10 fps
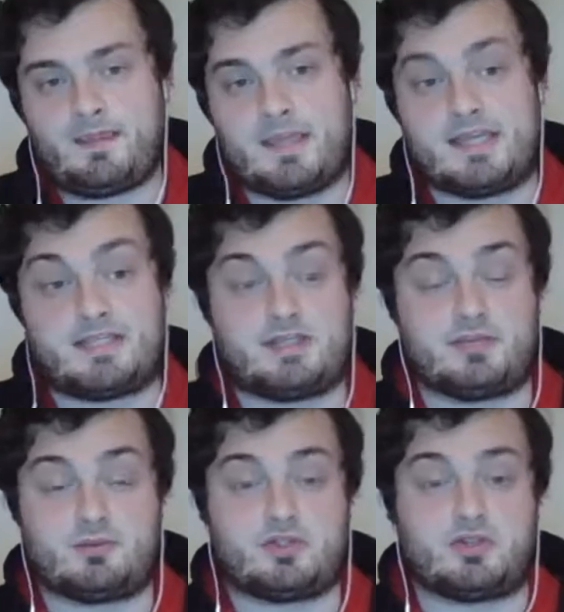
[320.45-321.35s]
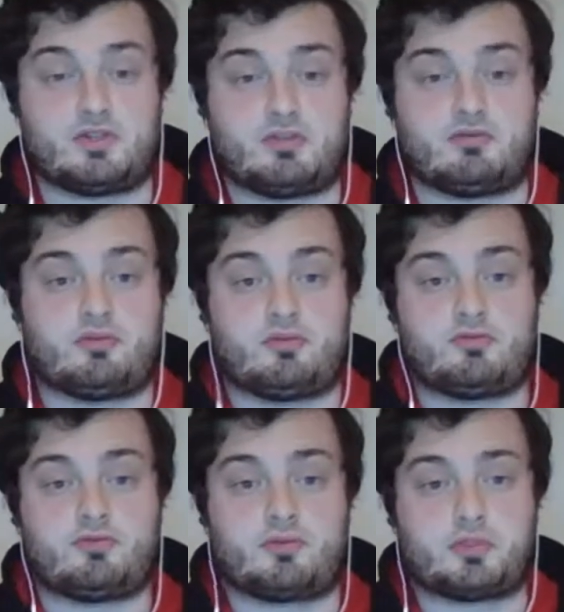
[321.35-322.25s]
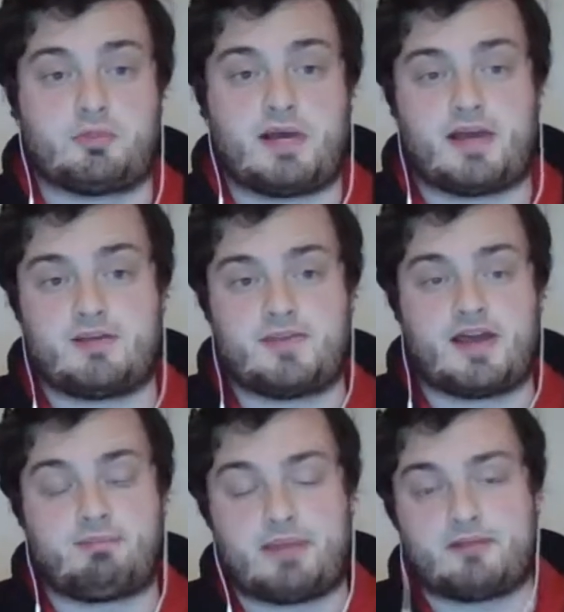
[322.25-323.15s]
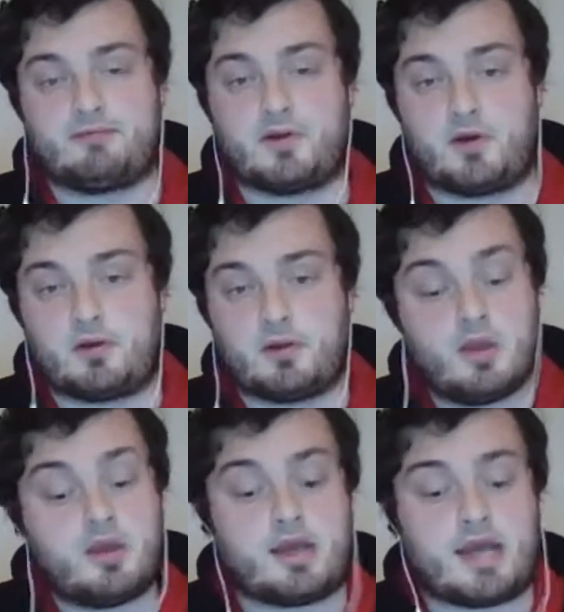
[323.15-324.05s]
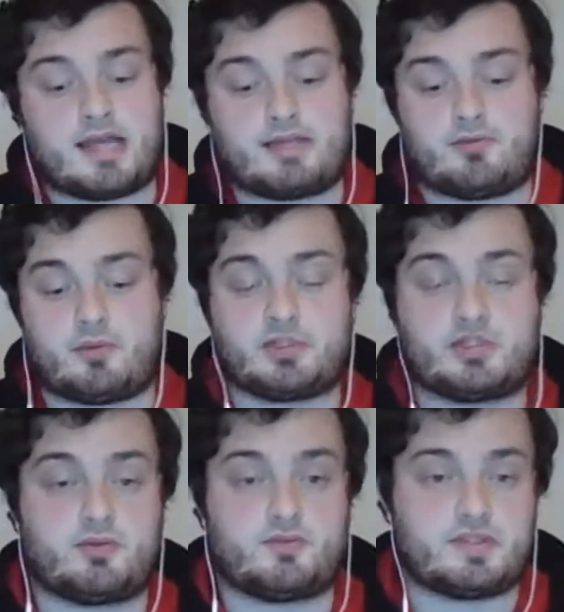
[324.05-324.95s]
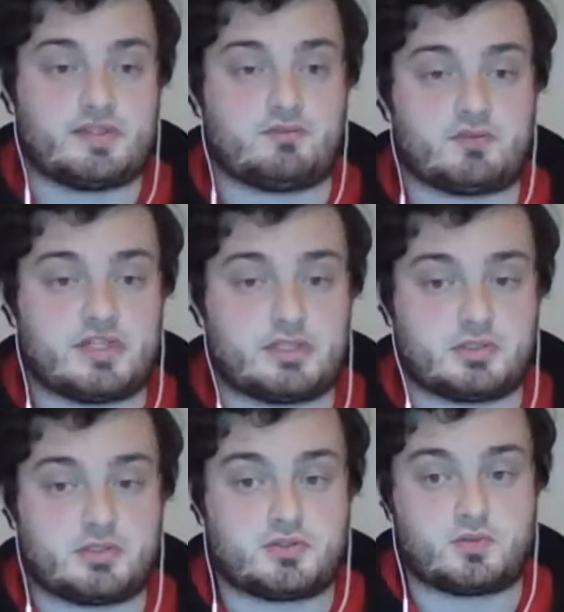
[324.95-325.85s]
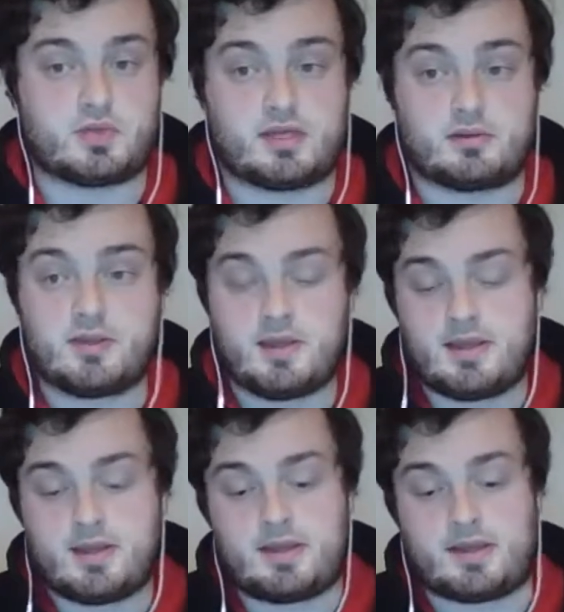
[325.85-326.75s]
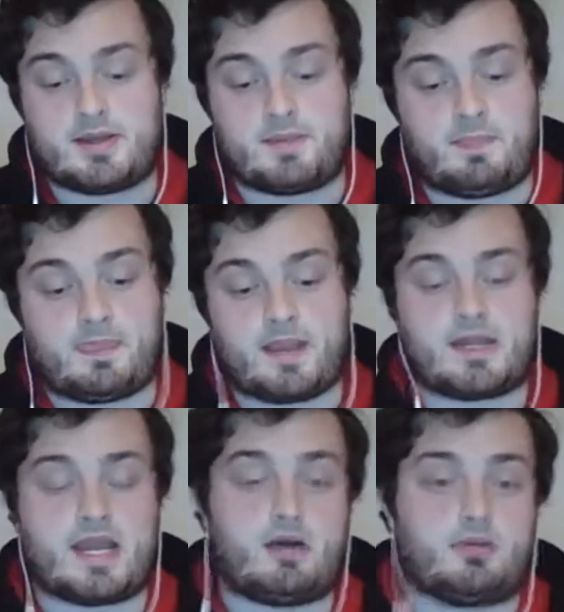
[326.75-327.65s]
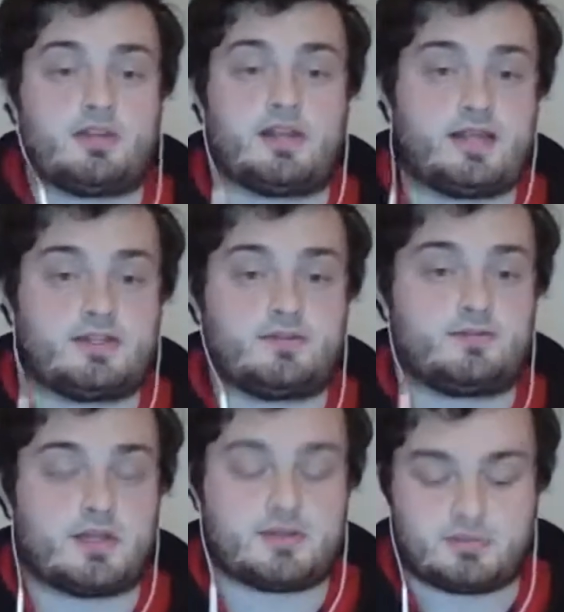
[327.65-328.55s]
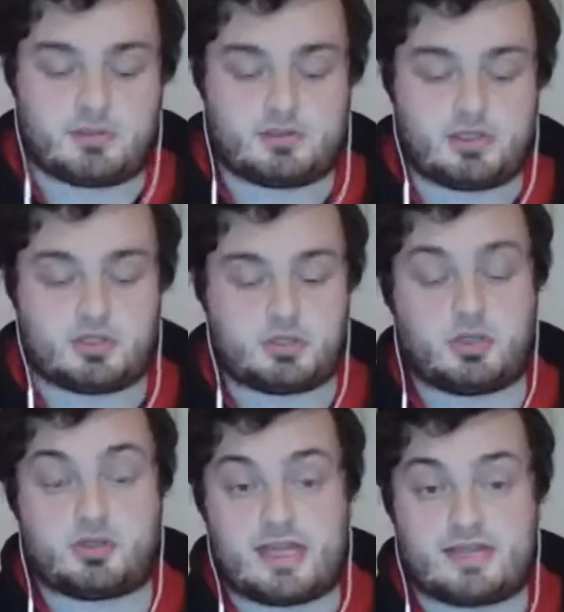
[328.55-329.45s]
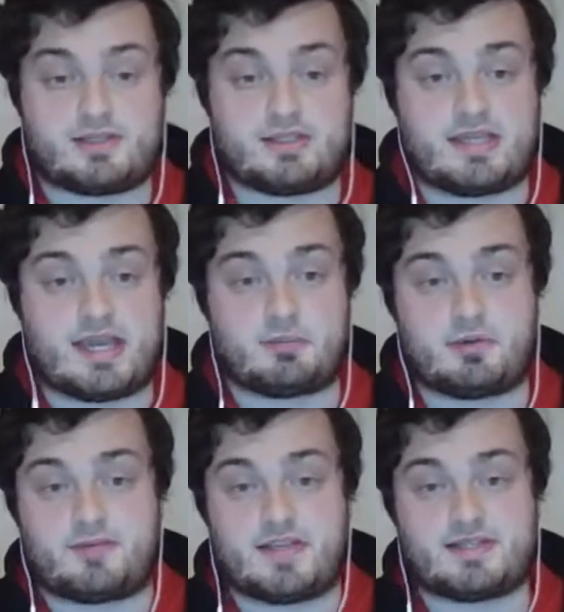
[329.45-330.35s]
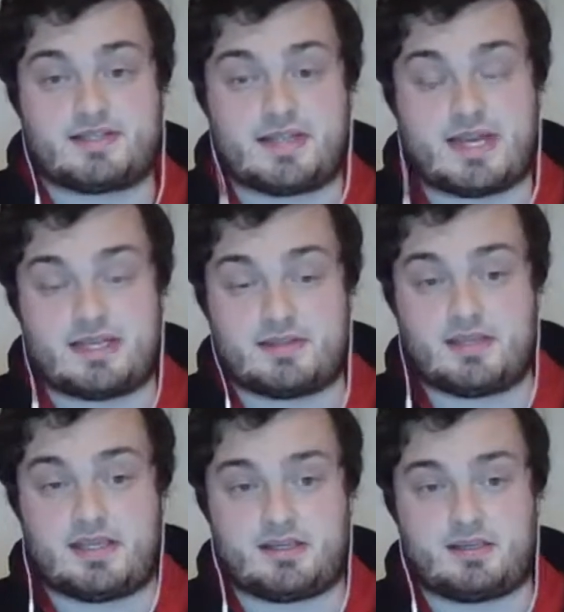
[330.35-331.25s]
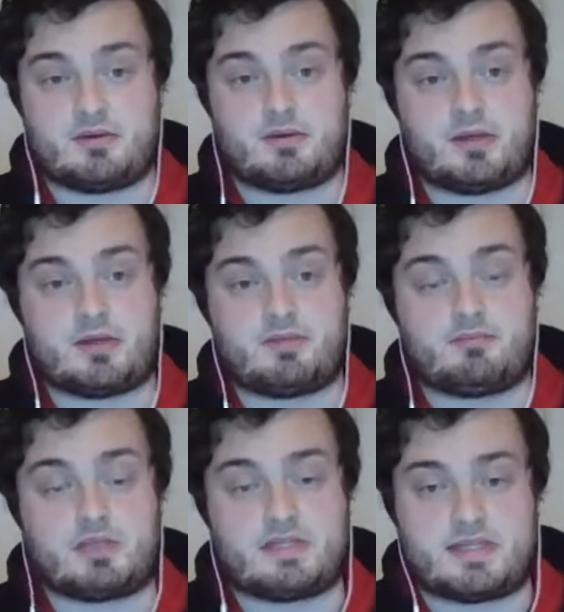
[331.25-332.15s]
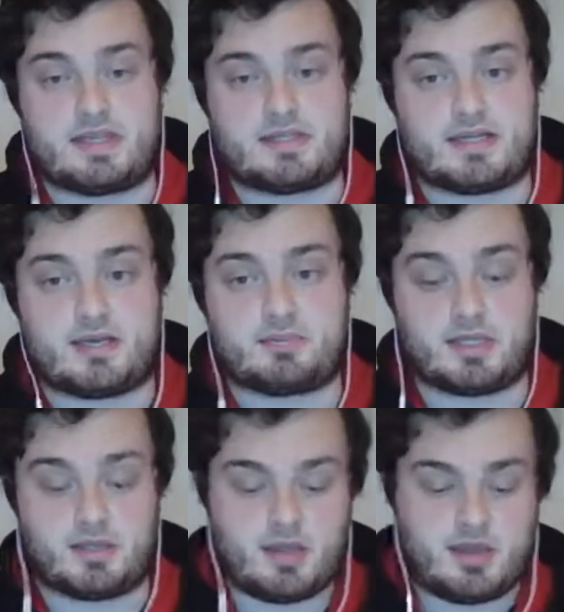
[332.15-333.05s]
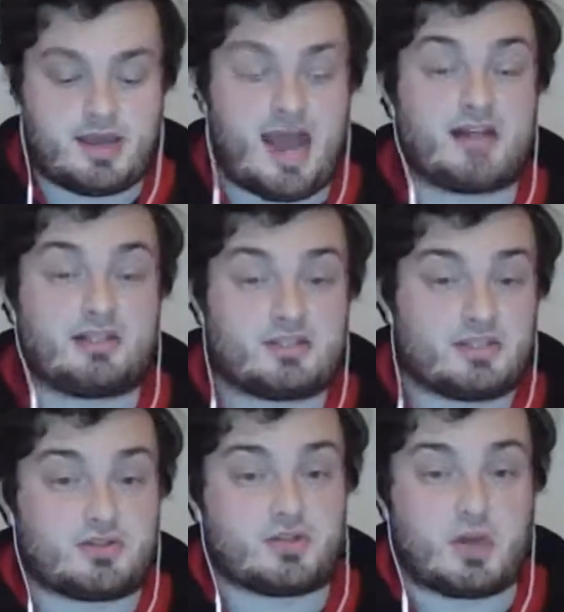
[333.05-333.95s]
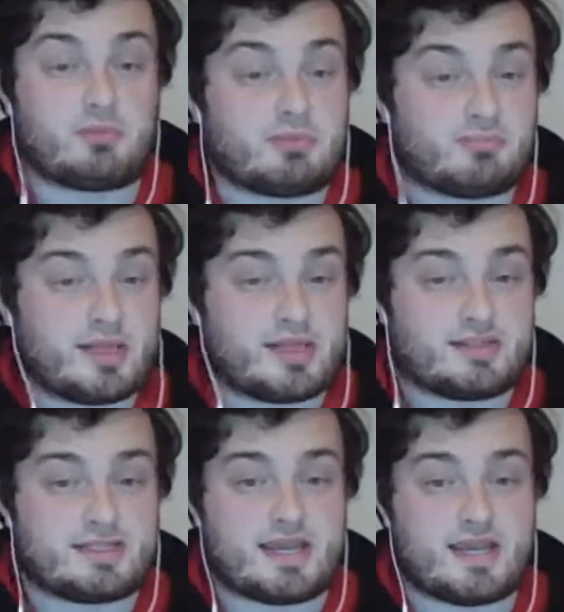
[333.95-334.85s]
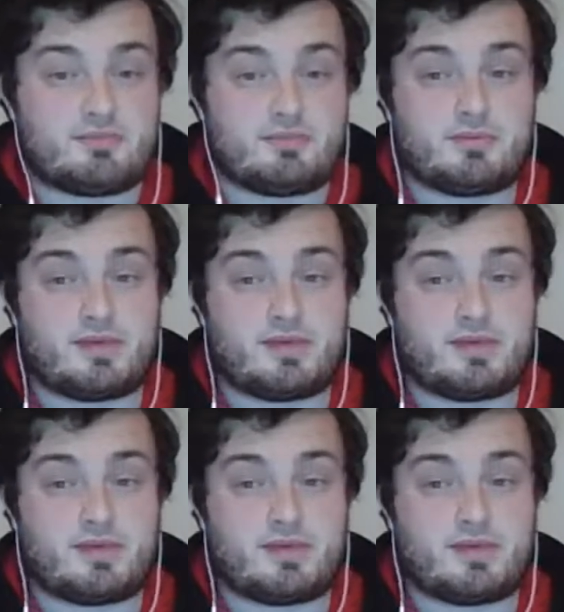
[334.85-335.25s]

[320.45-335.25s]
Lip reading: he's still such a crucial part of that back four. Andy Robertson obviously was injured as well, and now the likes of James Milner, Jordan Henderson came off yesterday in the Merseyside derby. Alisson's not been playing the same.